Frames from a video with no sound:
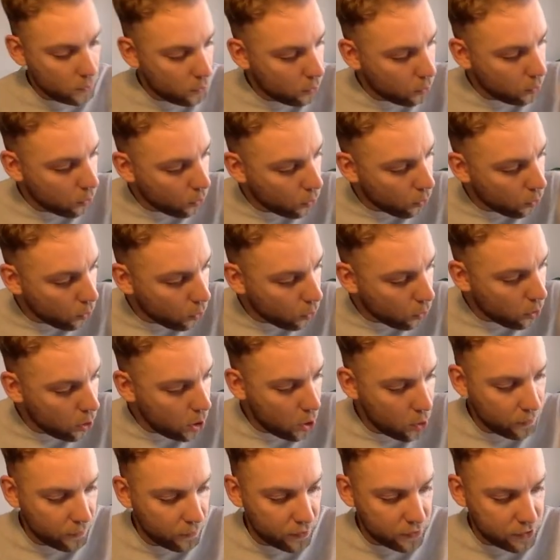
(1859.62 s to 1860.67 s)
all
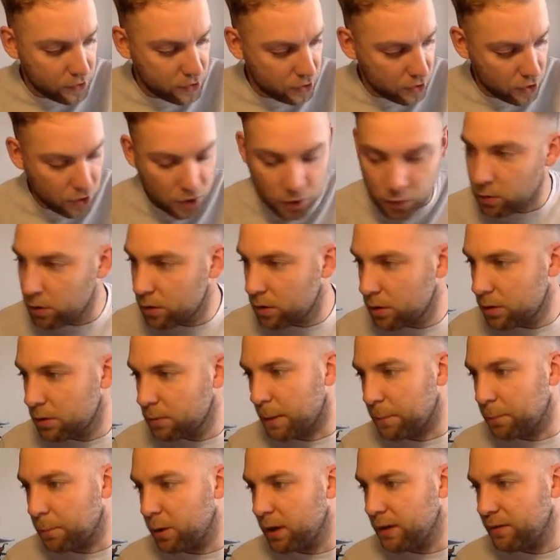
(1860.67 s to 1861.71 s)
over 2. My
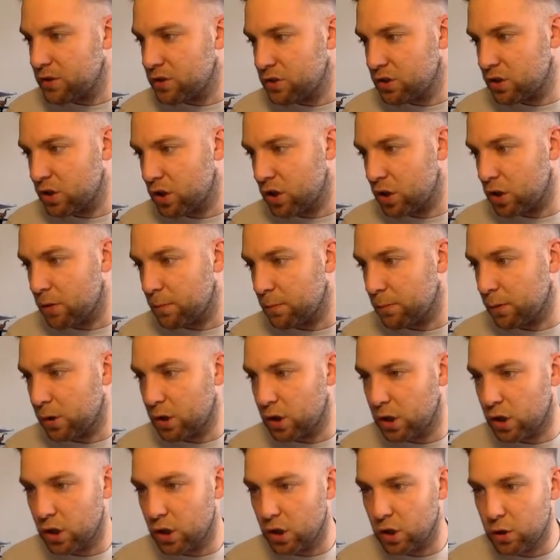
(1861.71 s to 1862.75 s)
previous term
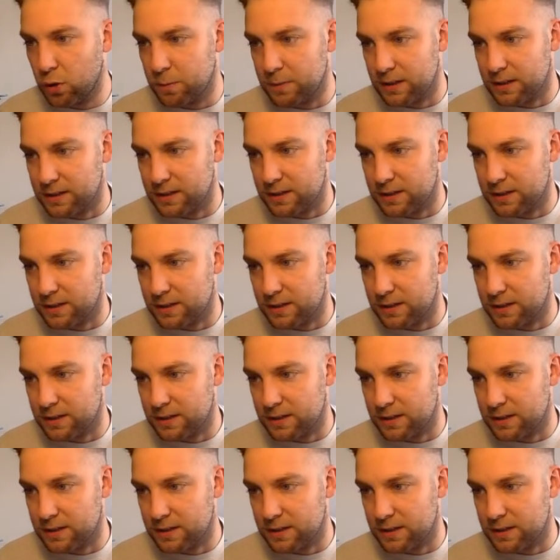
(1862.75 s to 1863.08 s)
cubed is